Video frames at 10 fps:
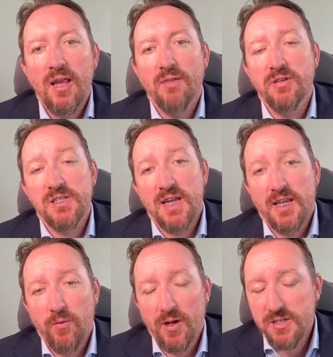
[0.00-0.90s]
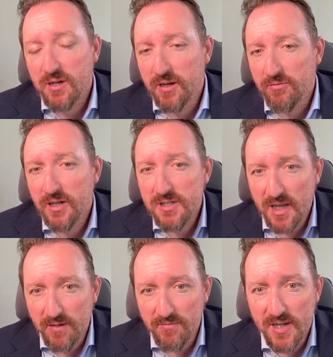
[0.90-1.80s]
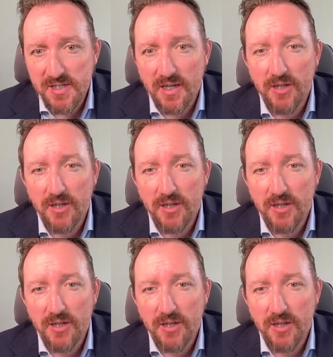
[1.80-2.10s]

If you decide you want to start real estate investing,